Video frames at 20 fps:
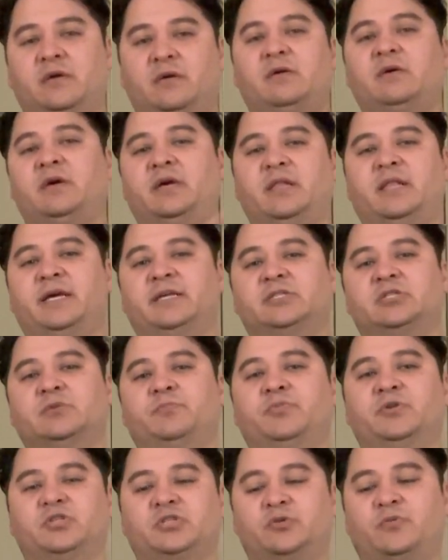it likes to
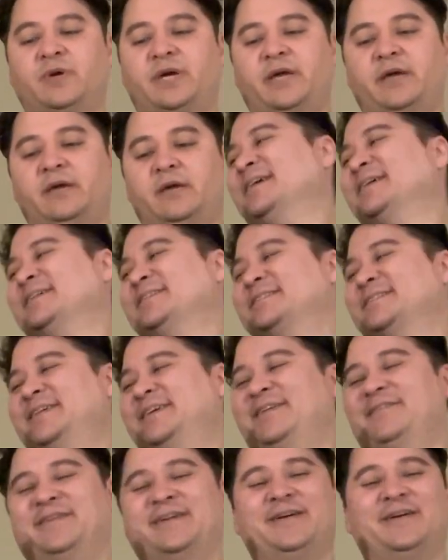push away. So
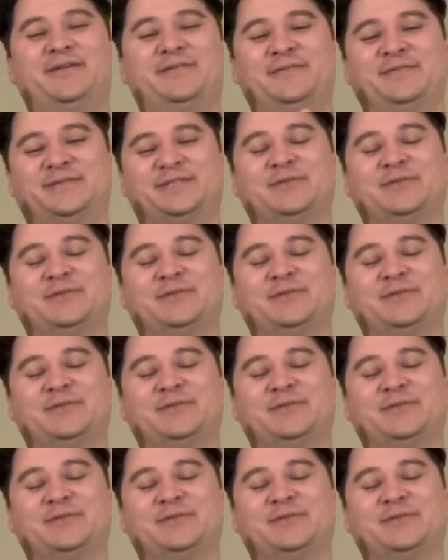here we go.